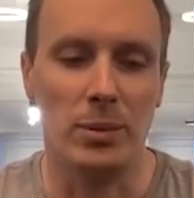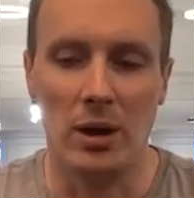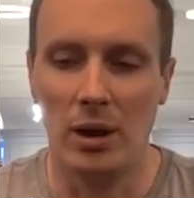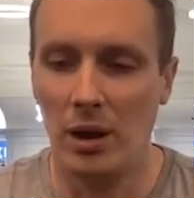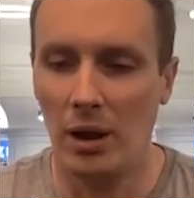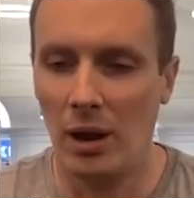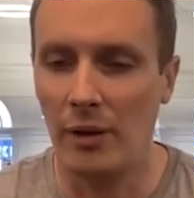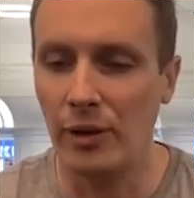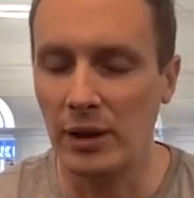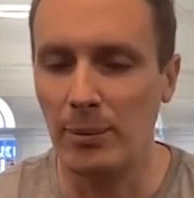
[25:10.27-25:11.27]
But I
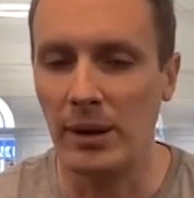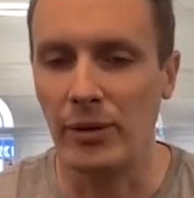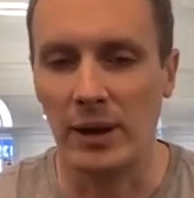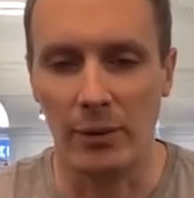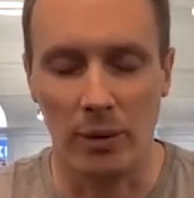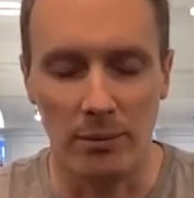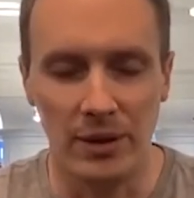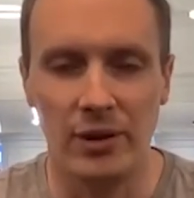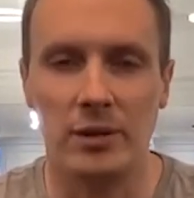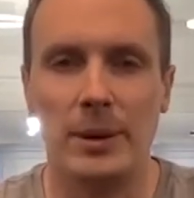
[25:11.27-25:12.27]
think the big thing everyone
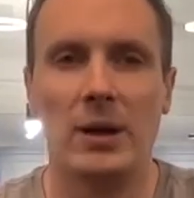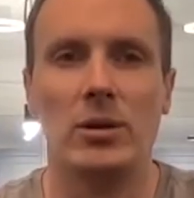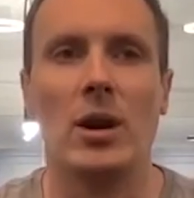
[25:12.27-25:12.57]
misses about